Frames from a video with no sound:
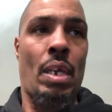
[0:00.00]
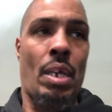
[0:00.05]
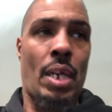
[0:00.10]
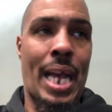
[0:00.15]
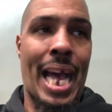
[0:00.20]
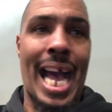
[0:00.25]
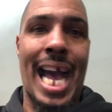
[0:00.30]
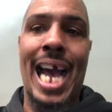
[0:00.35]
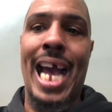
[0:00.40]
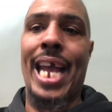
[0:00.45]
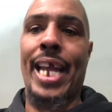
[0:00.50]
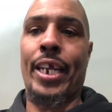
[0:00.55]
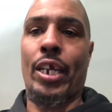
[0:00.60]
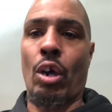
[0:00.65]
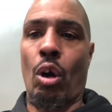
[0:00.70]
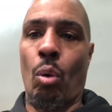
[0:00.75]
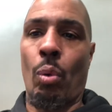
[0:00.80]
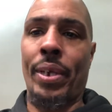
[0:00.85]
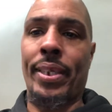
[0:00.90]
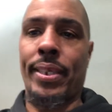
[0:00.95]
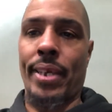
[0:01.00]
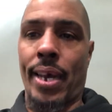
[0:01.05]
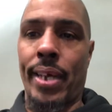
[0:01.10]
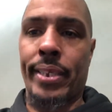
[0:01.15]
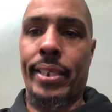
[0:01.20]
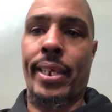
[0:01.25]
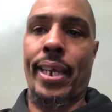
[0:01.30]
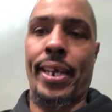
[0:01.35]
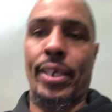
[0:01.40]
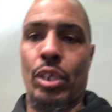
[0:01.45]
I go with
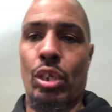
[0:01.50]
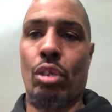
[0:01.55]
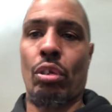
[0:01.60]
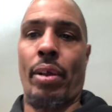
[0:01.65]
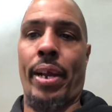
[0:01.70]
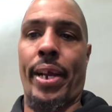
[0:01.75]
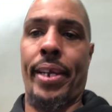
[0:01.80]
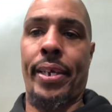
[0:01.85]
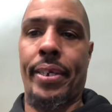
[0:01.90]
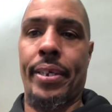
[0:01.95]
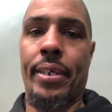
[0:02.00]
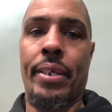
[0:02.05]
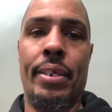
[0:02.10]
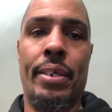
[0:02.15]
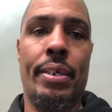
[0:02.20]
Dante's trainer.